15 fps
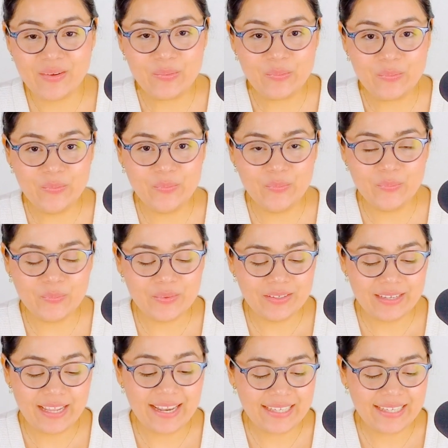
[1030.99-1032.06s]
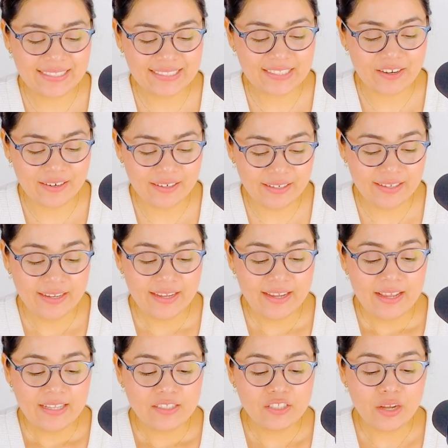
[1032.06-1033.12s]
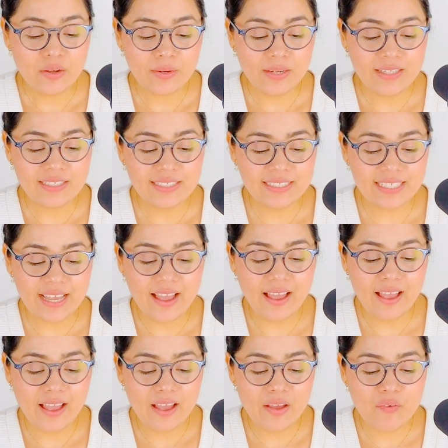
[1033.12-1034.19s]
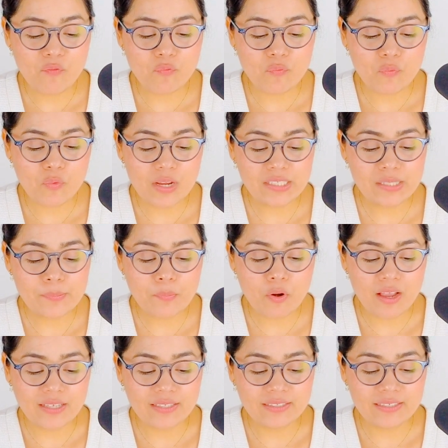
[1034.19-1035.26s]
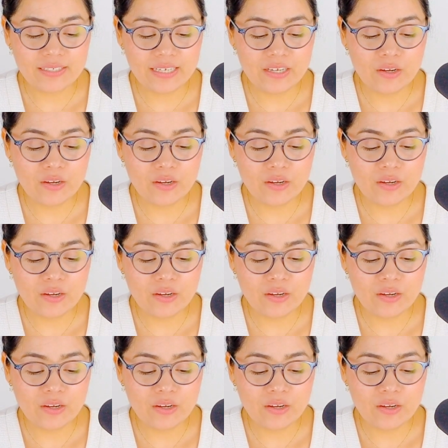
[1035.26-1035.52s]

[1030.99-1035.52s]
Ooh, I like this card. Tokens of reciprocity,